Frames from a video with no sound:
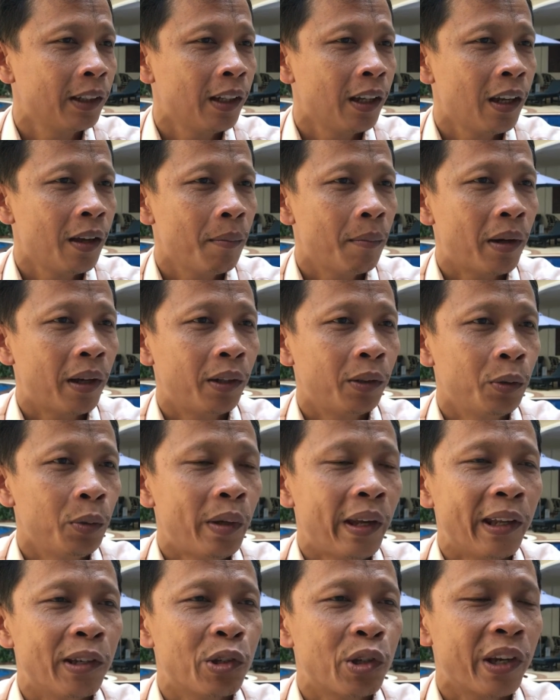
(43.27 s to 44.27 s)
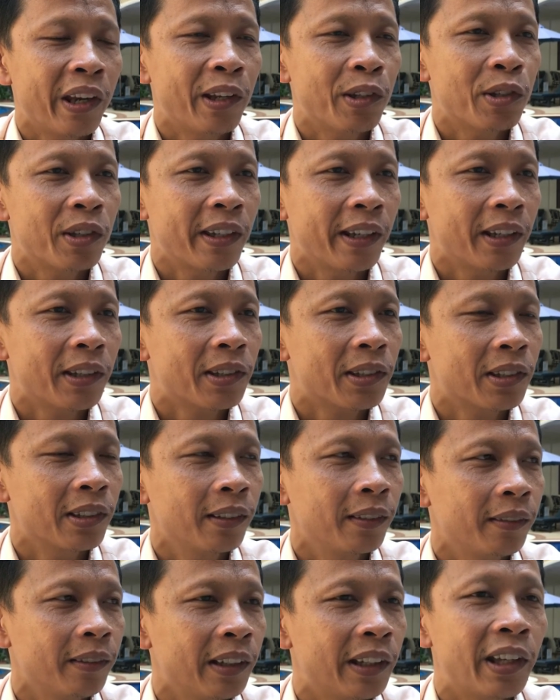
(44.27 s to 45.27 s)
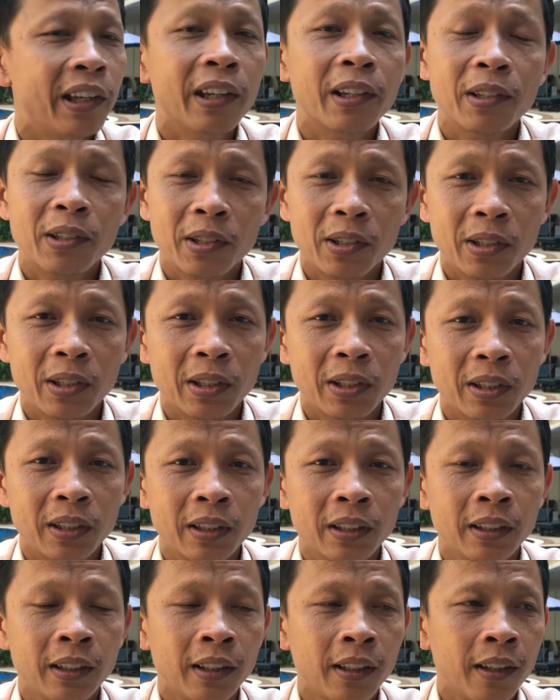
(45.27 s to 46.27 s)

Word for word: Right. But who can change this? The kids.